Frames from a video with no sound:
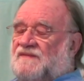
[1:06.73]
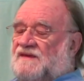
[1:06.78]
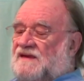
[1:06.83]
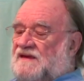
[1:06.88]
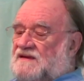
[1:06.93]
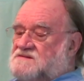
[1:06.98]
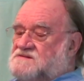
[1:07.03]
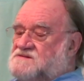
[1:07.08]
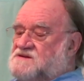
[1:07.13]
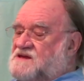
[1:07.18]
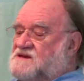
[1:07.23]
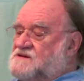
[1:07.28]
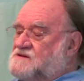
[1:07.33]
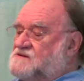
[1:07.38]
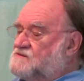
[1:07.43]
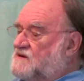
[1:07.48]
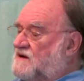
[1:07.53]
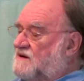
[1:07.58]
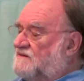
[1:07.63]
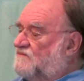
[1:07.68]
And
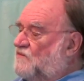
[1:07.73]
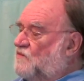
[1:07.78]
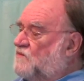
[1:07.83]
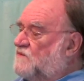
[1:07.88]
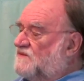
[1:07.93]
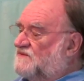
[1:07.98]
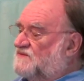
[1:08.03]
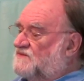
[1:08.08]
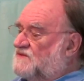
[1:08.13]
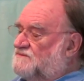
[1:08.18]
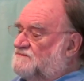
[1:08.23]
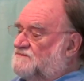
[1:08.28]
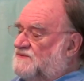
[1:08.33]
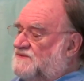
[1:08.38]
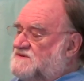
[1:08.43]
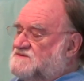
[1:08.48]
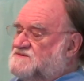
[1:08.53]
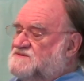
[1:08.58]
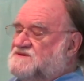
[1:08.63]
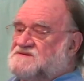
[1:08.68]
now I've almost
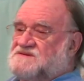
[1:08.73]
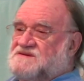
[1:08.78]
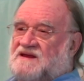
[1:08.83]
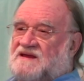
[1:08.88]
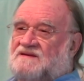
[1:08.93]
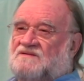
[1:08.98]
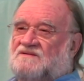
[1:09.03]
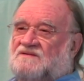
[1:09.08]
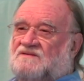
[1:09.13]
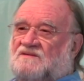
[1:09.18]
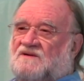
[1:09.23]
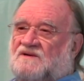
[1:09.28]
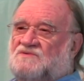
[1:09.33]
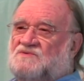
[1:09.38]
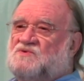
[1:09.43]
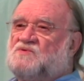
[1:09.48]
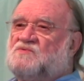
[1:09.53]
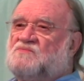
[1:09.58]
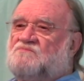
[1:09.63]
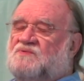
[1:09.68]
completed now a
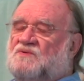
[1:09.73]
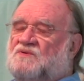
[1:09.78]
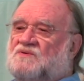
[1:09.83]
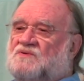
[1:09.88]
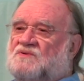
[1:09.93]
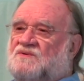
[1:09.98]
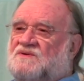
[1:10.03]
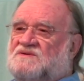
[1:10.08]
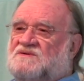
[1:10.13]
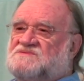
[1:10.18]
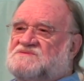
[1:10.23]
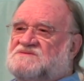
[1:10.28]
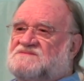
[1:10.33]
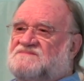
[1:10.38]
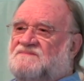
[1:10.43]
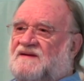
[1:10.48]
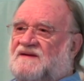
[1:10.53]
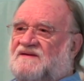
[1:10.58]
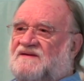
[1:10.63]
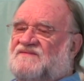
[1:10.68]
new book, which is
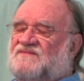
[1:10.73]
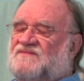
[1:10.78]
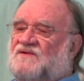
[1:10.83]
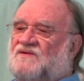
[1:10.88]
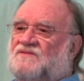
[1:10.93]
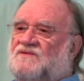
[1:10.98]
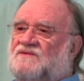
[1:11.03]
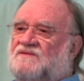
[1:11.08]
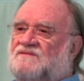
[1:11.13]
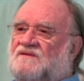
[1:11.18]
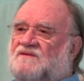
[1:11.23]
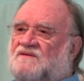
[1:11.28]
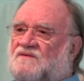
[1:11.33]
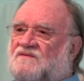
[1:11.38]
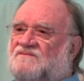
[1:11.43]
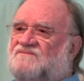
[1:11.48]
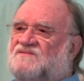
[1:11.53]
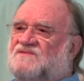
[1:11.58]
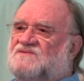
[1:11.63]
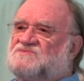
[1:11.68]
based on
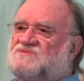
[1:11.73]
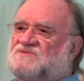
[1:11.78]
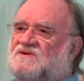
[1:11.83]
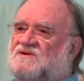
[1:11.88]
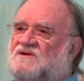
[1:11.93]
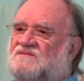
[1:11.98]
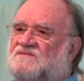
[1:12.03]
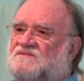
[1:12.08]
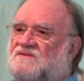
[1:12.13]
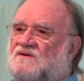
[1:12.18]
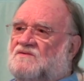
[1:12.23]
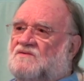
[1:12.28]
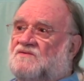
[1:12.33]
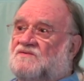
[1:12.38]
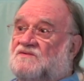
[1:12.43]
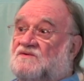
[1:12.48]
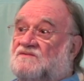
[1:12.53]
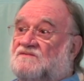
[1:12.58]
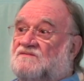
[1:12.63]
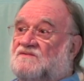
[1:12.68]
Vichara,
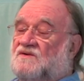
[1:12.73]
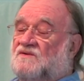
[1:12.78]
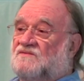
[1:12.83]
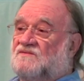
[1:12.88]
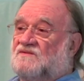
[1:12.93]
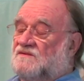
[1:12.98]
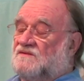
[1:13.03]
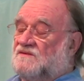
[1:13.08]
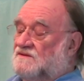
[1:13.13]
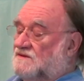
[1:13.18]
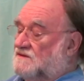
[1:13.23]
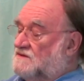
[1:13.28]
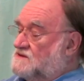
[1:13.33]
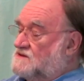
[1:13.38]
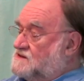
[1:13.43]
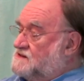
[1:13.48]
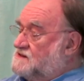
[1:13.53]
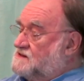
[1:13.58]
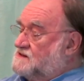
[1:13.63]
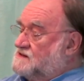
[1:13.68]
on
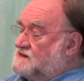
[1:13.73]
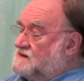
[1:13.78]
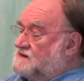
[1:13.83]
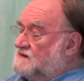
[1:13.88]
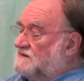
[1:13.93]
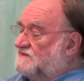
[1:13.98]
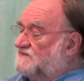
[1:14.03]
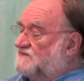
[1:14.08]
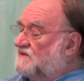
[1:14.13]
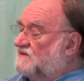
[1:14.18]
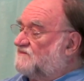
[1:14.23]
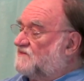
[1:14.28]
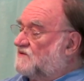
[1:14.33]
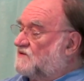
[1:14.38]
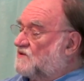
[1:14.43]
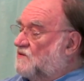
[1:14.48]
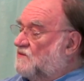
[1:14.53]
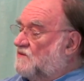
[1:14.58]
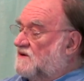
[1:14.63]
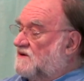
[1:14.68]

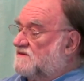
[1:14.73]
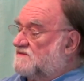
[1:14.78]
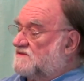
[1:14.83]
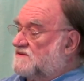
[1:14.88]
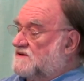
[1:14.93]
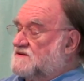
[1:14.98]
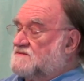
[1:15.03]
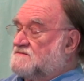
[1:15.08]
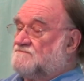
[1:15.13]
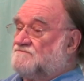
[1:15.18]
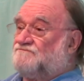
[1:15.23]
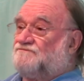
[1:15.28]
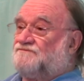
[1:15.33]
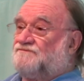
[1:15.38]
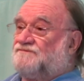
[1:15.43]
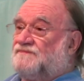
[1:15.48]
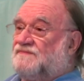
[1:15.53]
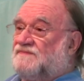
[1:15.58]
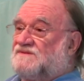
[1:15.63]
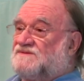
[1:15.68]
self-inquiry.
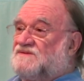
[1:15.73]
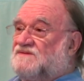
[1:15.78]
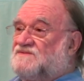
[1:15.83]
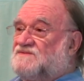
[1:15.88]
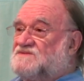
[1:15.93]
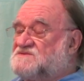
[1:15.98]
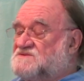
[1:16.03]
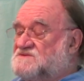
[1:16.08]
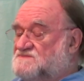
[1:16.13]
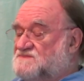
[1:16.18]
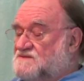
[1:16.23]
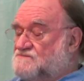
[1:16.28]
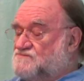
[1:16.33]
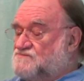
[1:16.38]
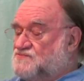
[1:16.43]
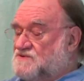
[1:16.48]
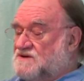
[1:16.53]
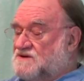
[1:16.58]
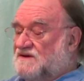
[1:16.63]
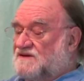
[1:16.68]
So this has been
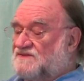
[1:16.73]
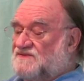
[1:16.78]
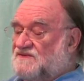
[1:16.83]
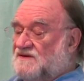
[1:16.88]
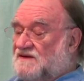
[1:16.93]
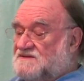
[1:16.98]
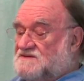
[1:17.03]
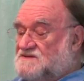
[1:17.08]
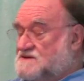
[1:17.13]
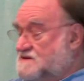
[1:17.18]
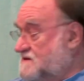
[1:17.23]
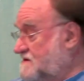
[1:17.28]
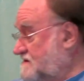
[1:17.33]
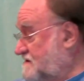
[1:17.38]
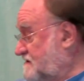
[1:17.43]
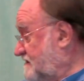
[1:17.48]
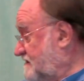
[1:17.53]
pretty exciting.